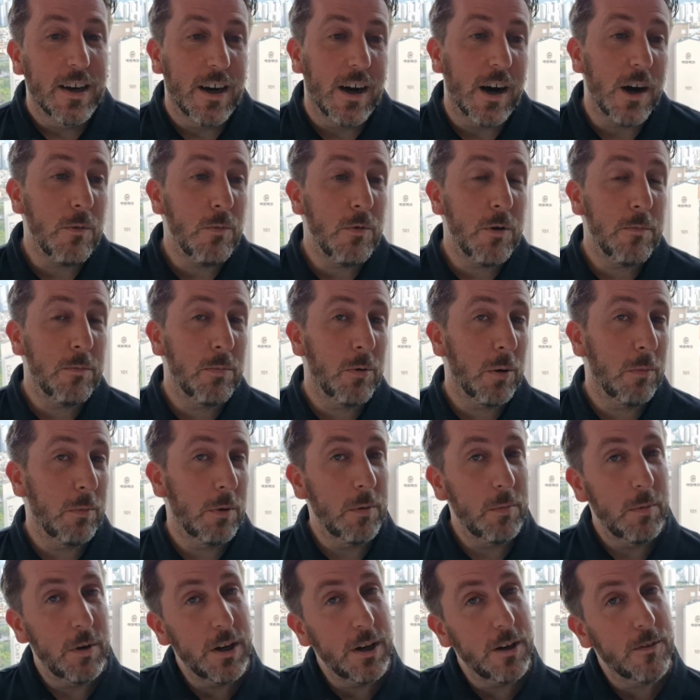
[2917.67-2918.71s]
I would
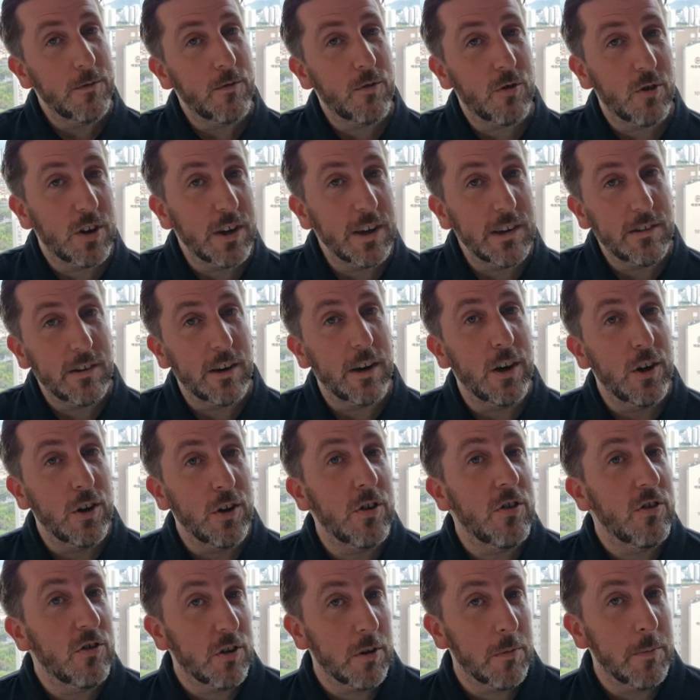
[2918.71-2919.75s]
probably have tried to
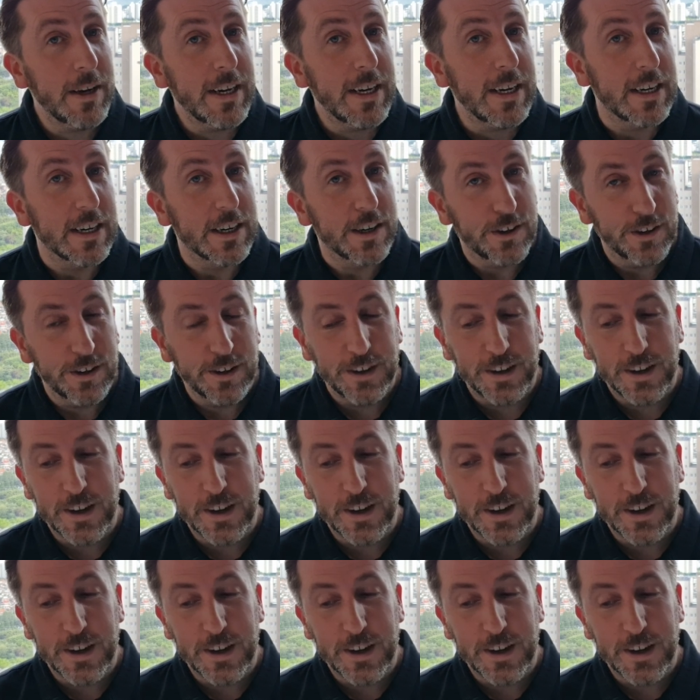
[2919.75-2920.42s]
learn some English.